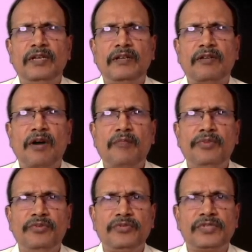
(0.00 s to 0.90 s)

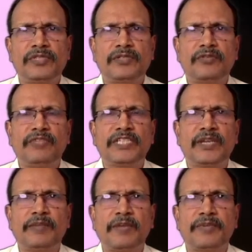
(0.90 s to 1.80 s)
lobules, so which can
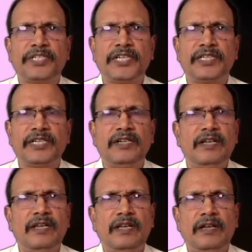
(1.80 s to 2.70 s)
be appreciated
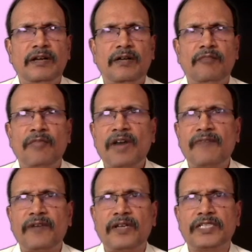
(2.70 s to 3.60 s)

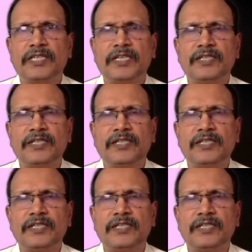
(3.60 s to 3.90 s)
morphologically.